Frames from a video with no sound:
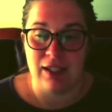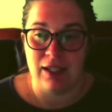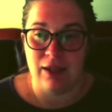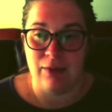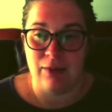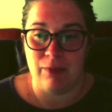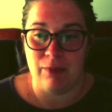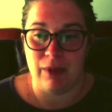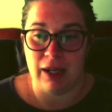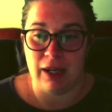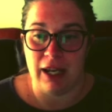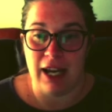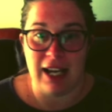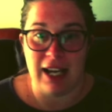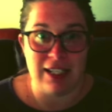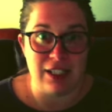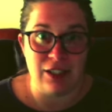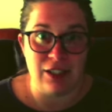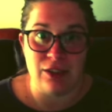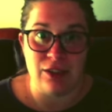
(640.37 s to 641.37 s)
But I
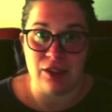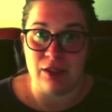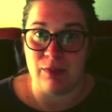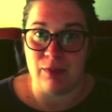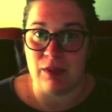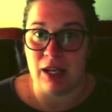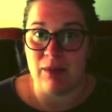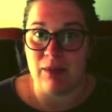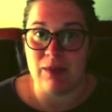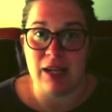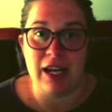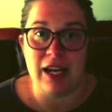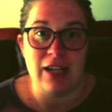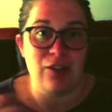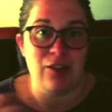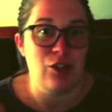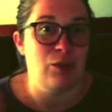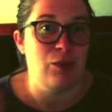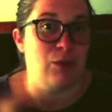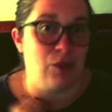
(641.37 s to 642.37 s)
do. Sometimes I add
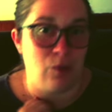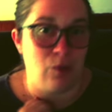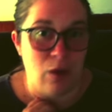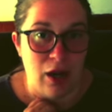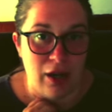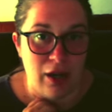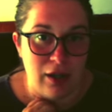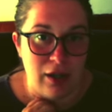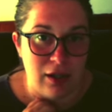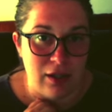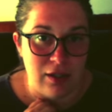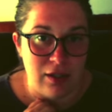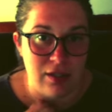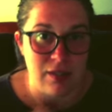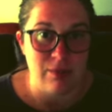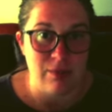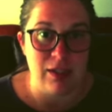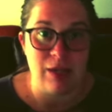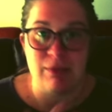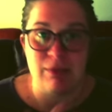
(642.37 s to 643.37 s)
too much water.
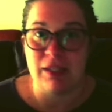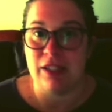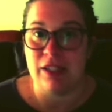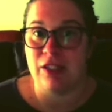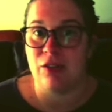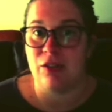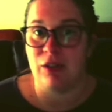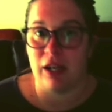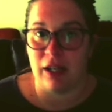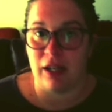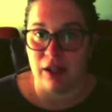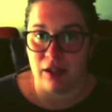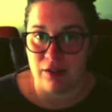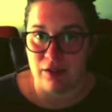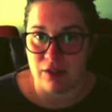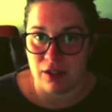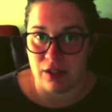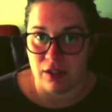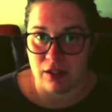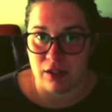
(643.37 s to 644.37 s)
Sometimes I don't add enough
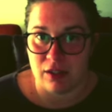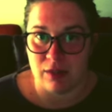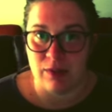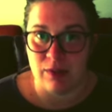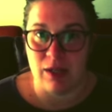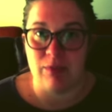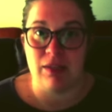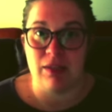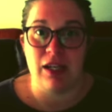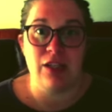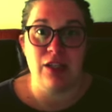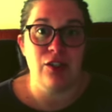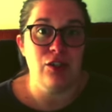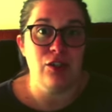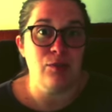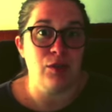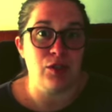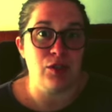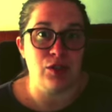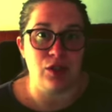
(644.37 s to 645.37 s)
salt. Sometimes I add too
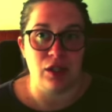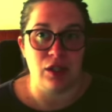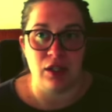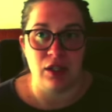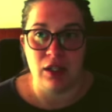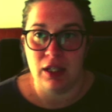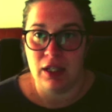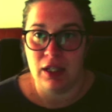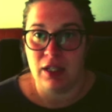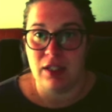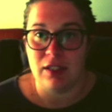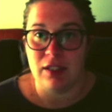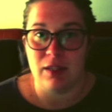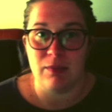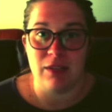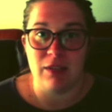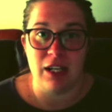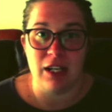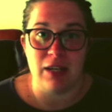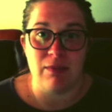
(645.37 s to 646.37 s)
much salt.
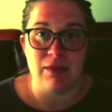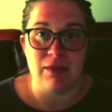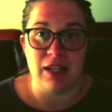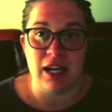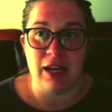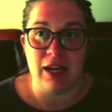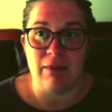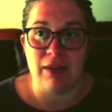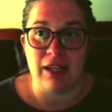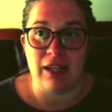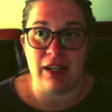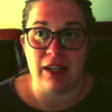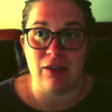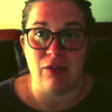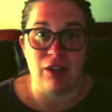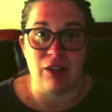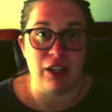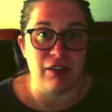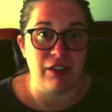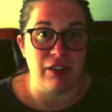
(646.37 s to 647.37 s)
Sometimes I make it
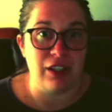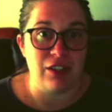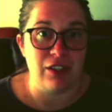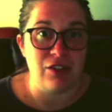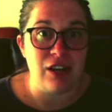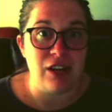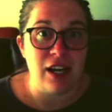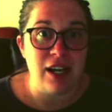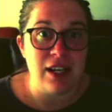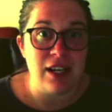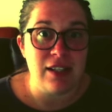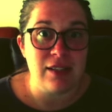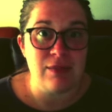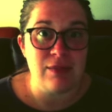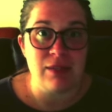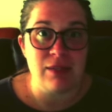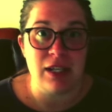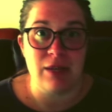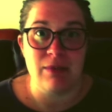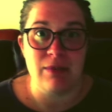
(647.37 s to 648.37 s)
really, really dry.
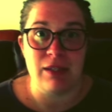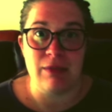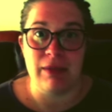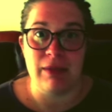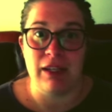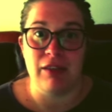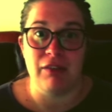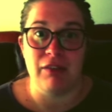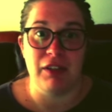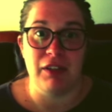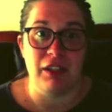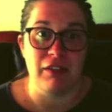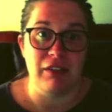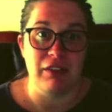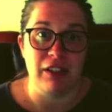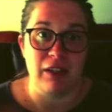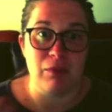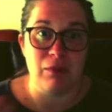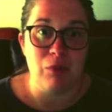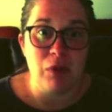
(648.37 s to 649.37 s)
Sometimes I make it really,
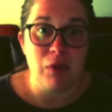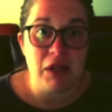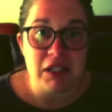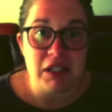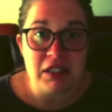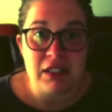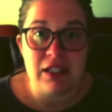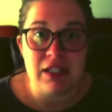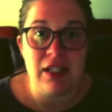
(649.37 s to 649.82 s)
really moist.